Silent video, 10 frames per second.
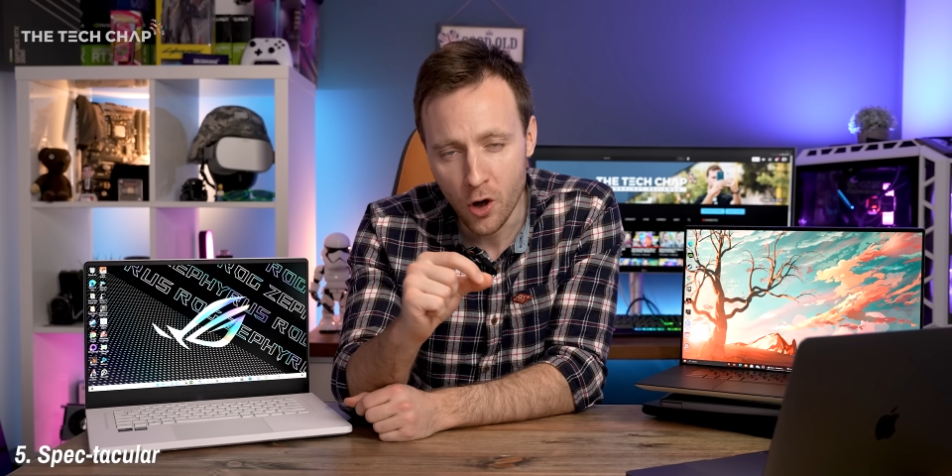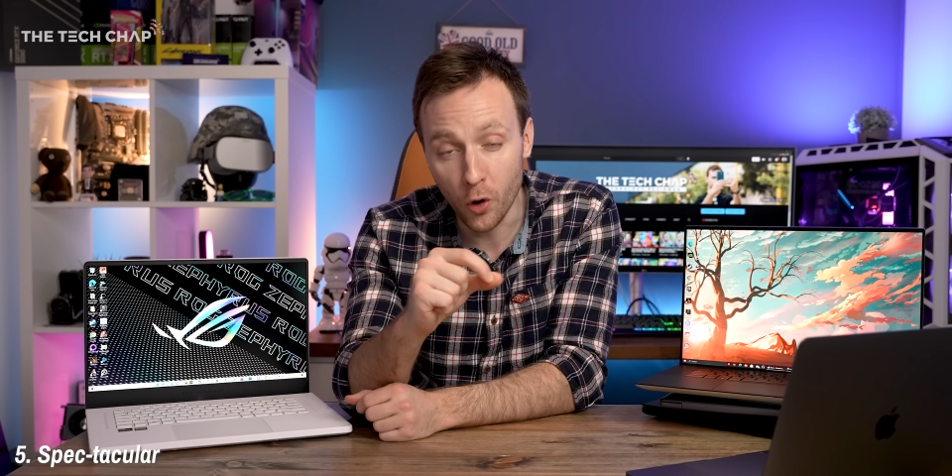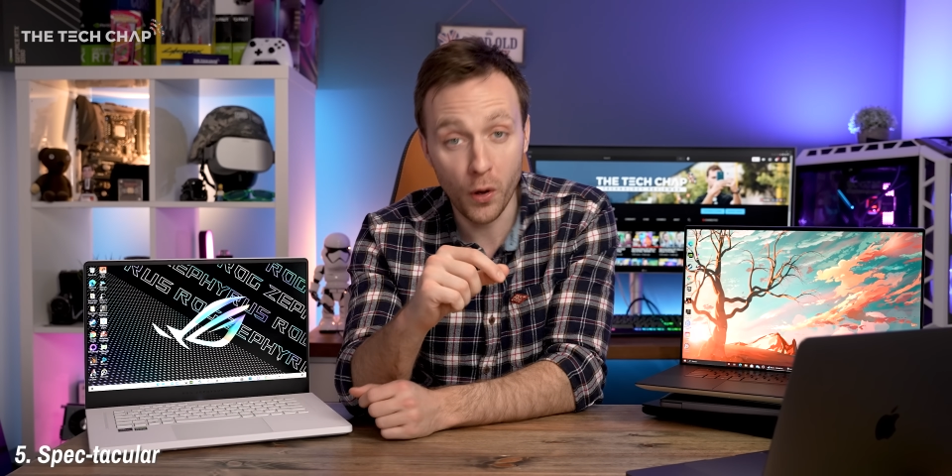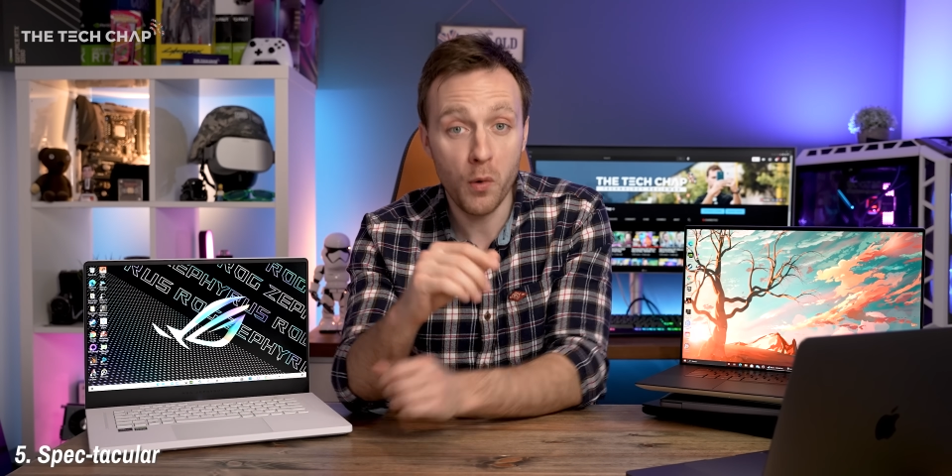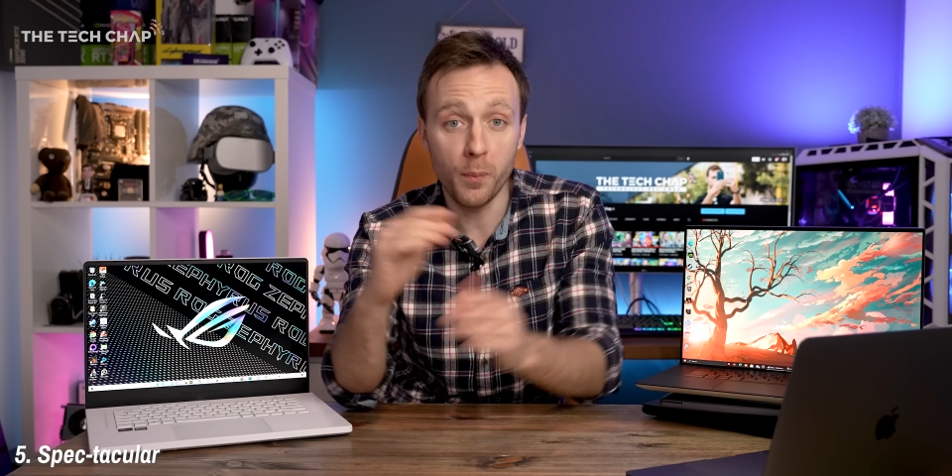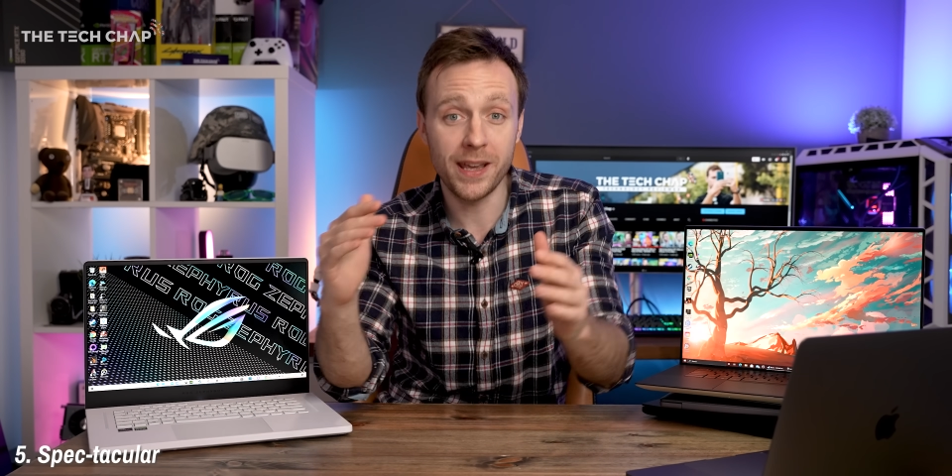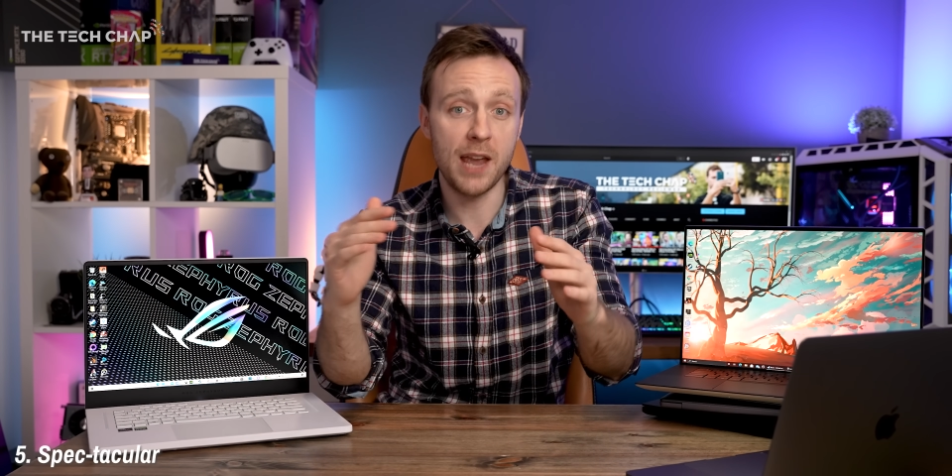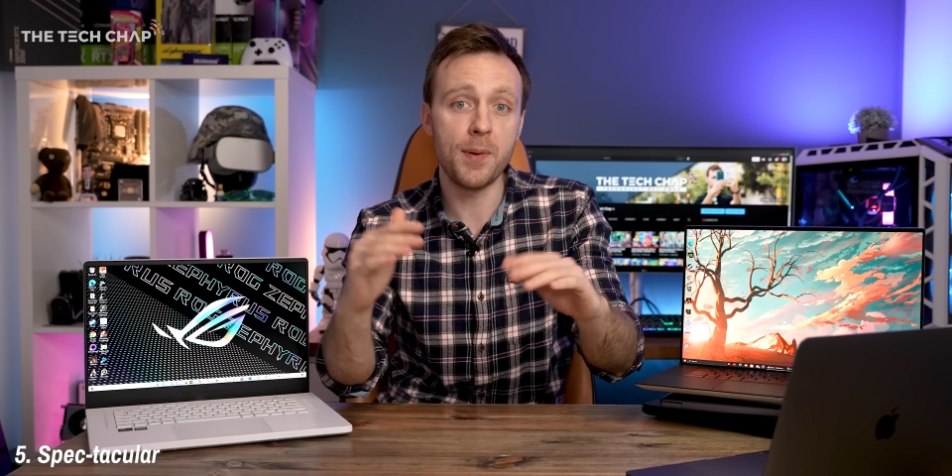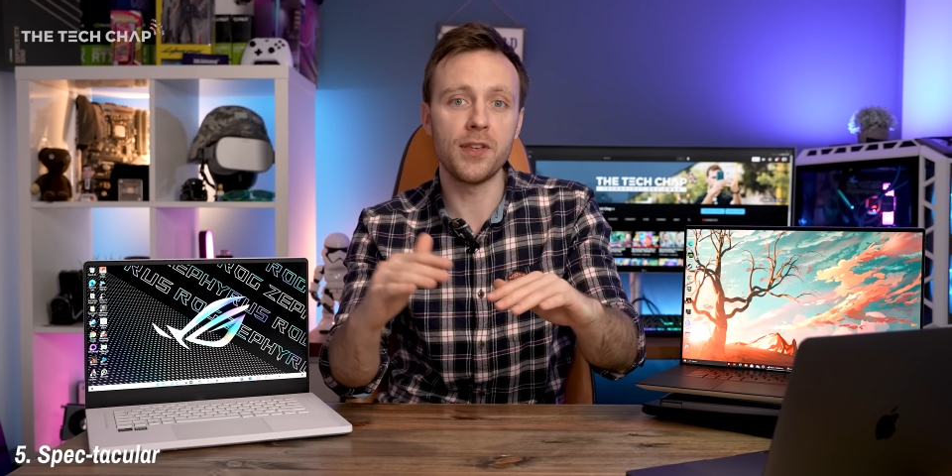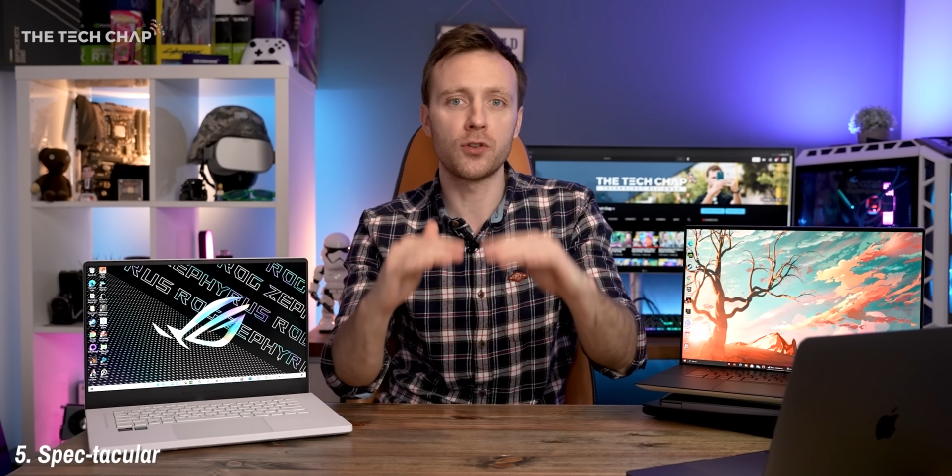Although I will be
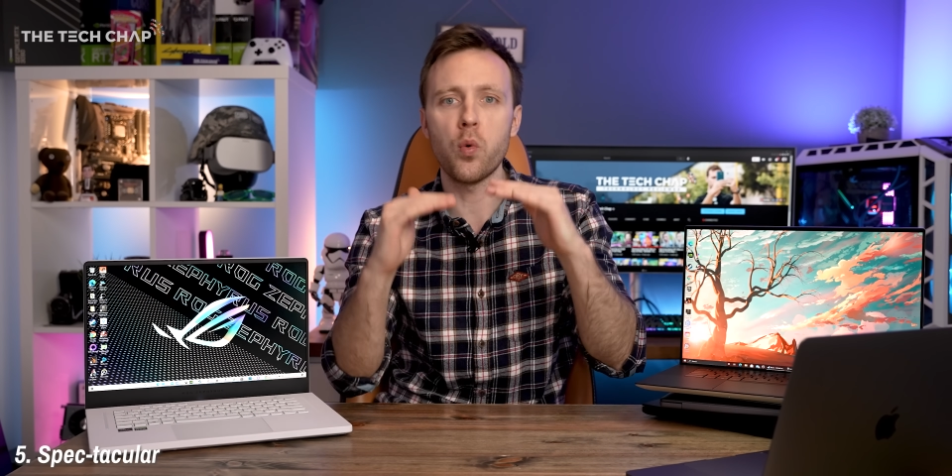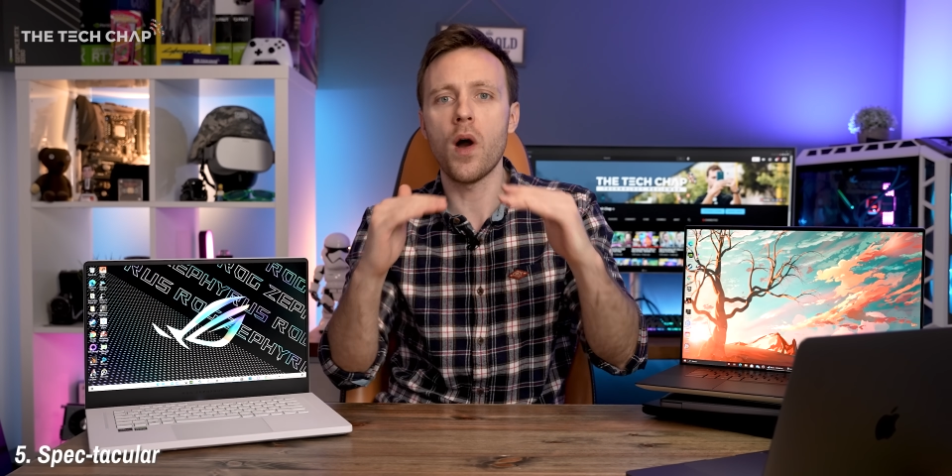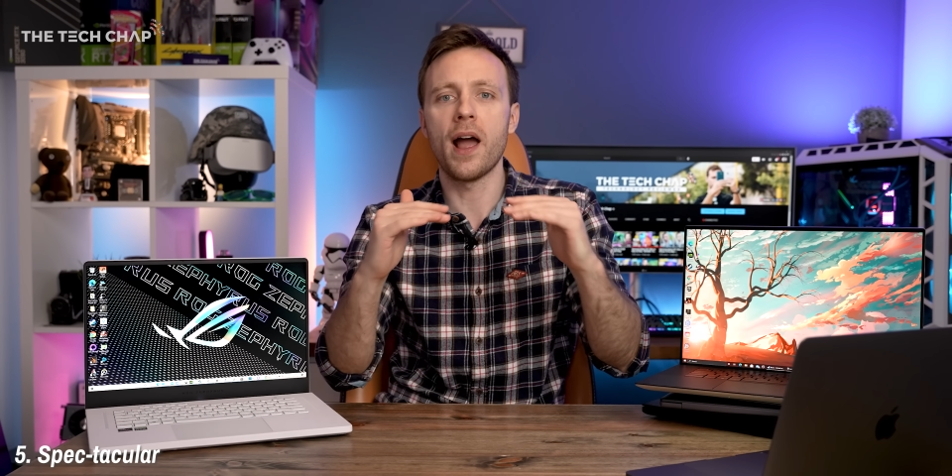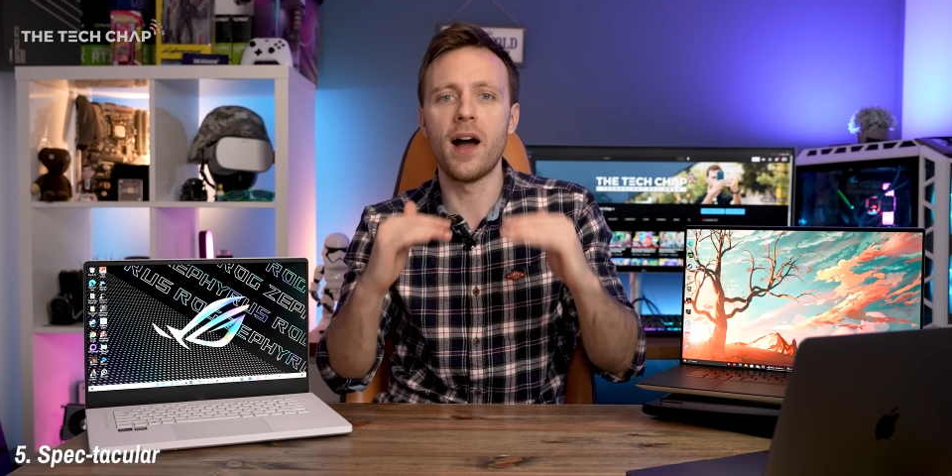keeping this quite